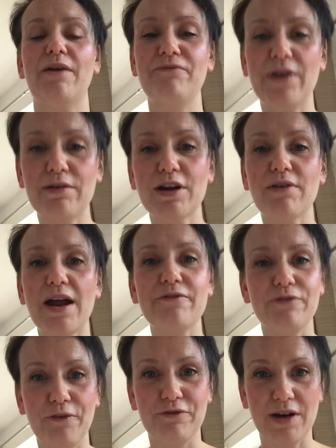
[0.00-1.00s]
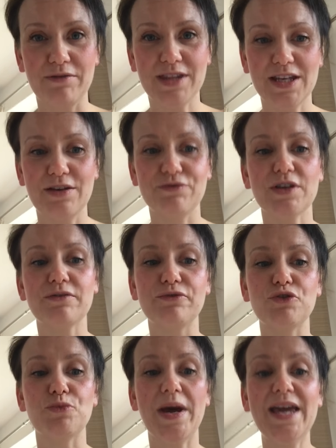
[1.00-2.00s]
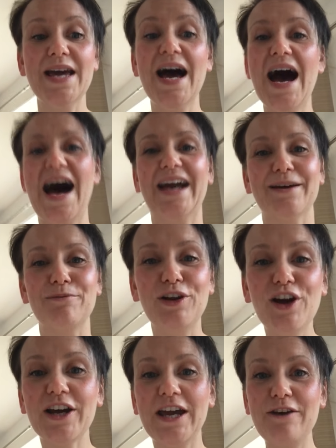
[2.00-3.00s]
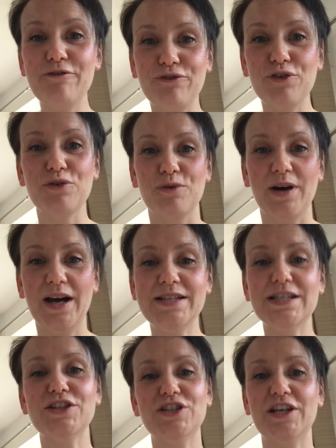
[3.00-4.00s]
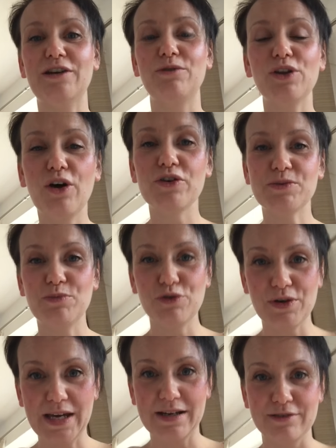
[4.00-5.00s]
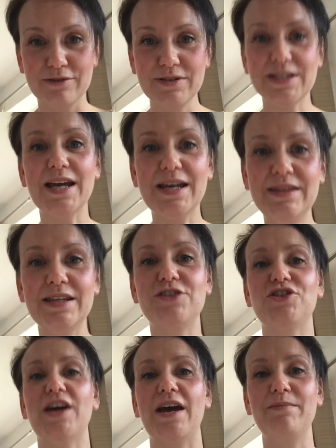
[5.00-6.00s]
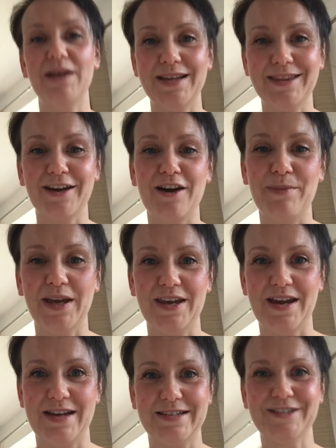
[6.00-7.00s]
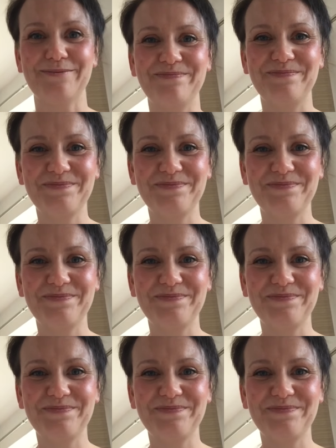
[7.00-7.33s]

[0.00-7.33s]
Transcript: I'm very grateful for everything you've done for me, and I'm looking forward to lots more giggles in the gym in the coming years.